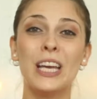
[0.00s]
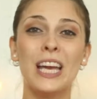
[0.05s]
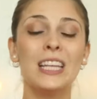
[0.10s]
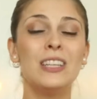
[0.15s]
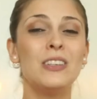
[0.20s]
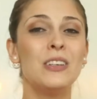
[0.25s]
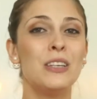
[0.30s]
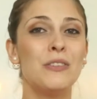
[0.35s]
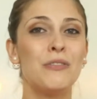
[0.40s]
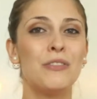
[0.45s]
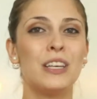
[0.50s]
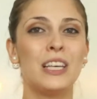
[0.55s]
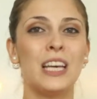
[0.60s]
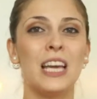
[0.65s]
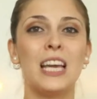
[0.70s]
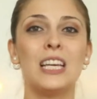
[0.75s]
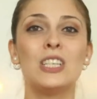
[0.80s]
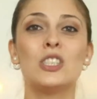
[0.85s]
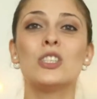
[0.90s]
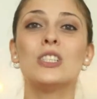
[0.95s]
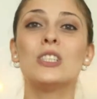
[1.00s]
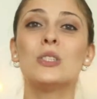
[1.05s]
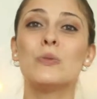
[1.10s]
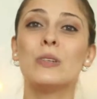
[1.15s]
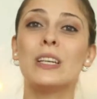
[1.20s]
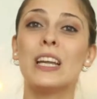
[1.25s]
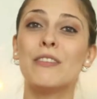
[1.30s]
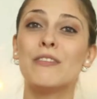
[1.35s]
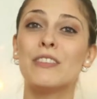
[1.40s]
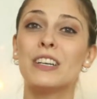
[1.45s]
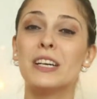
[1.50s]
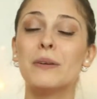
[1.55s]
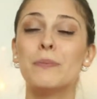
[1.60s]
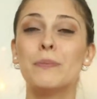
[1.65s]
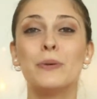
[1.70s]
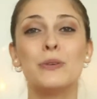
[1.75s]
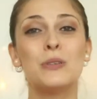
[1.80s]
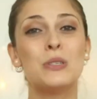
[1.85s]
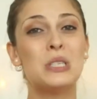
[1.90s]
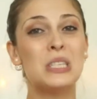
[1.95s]
get notifications whenever I
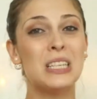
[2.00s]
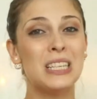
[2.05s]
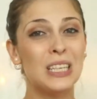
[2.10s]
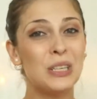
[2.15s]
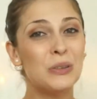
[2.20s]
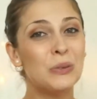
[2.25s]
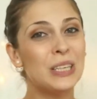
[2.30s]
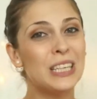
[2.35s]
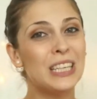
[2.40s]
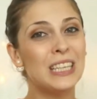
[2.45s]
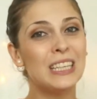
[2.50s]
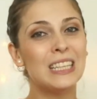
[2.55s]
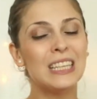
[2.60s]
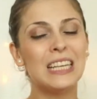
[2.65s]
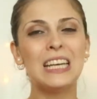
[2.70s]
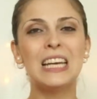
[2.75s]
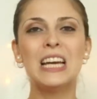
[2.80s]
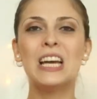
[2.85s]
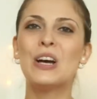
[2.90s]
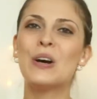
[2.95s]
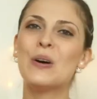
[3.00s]
post a new healing